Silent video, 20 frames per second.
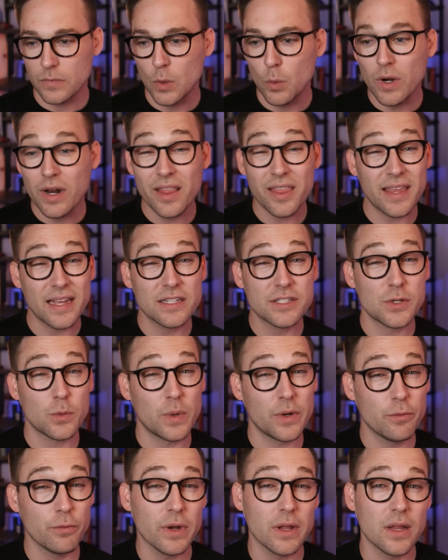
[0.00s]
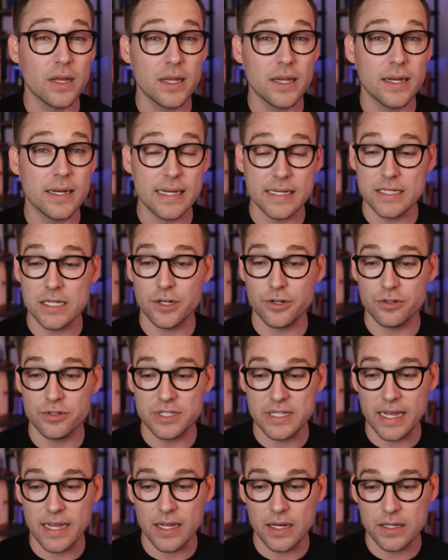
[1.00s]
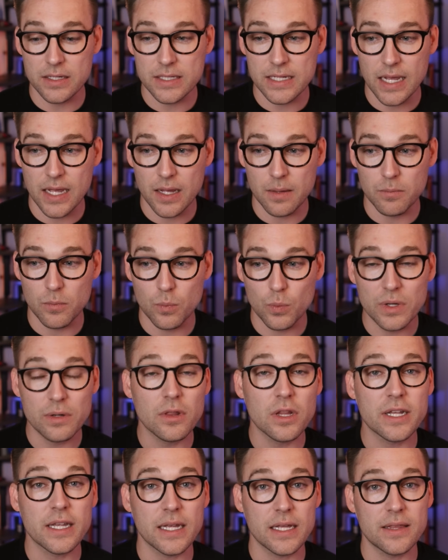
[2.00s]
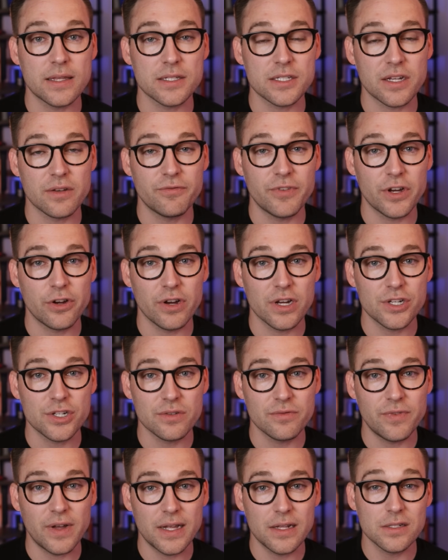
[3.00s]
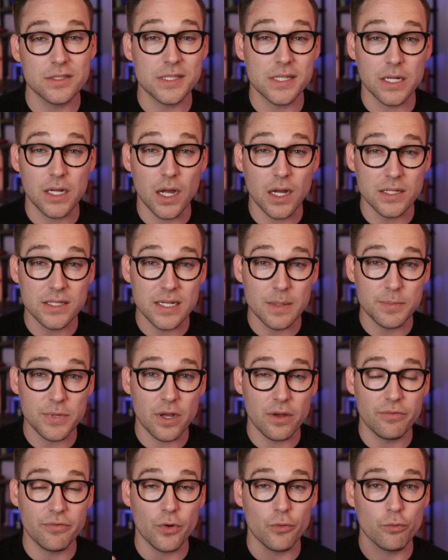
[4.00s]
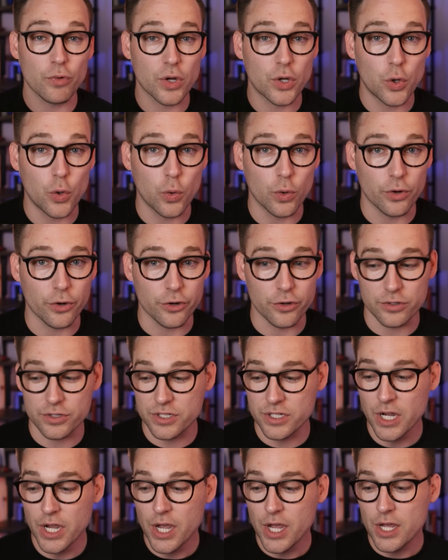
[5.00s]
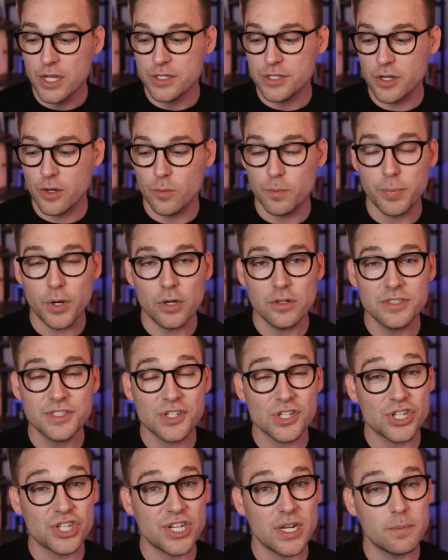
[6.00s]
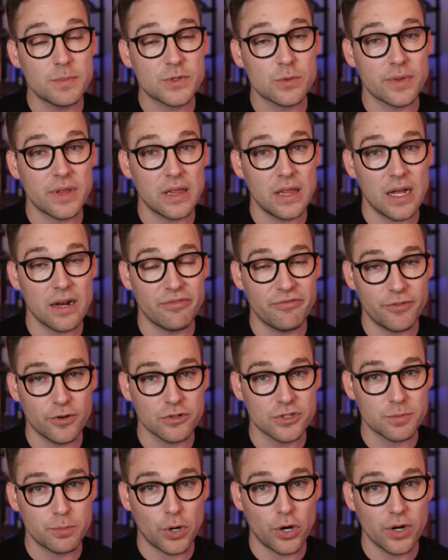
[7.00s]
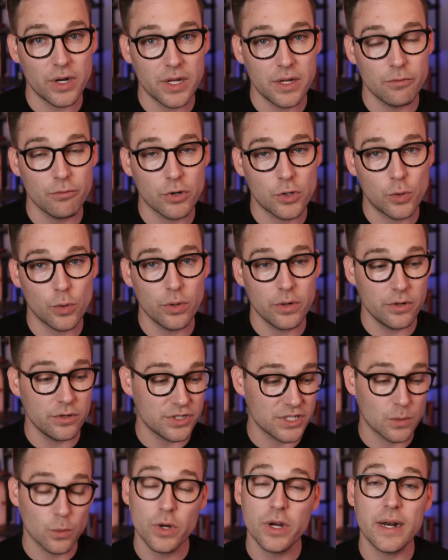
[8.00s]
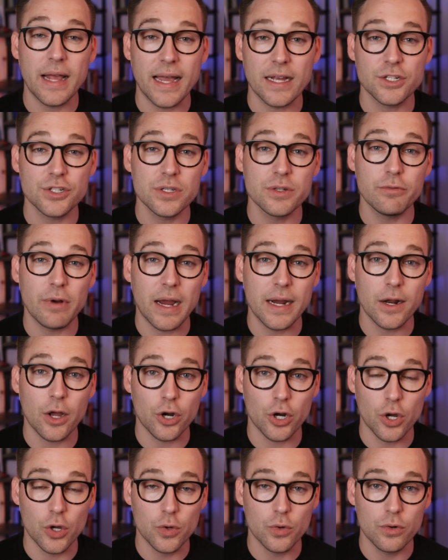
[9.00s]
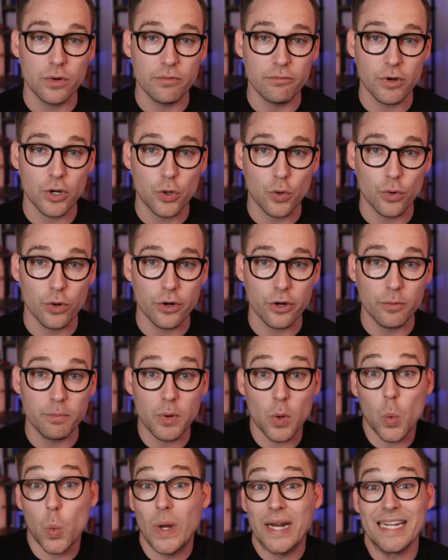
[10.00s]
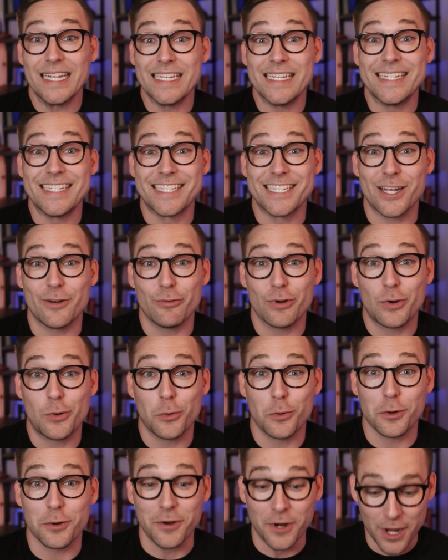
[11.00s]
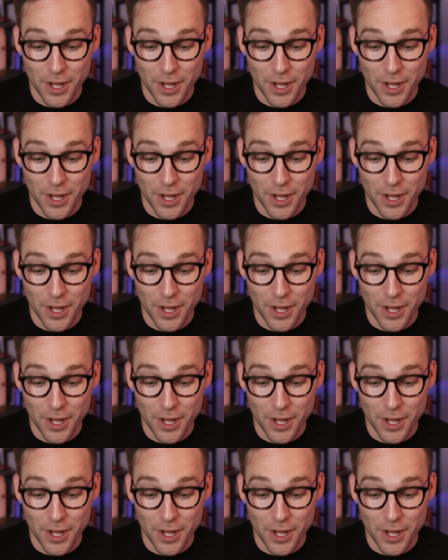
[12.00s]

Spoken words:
One of the things that we really need to understand when looking at this configuration file is the concept of recorders. So Pulse ships with a lot of first-party recorders, and we're going to actually write our own recorder. But what is a recorder?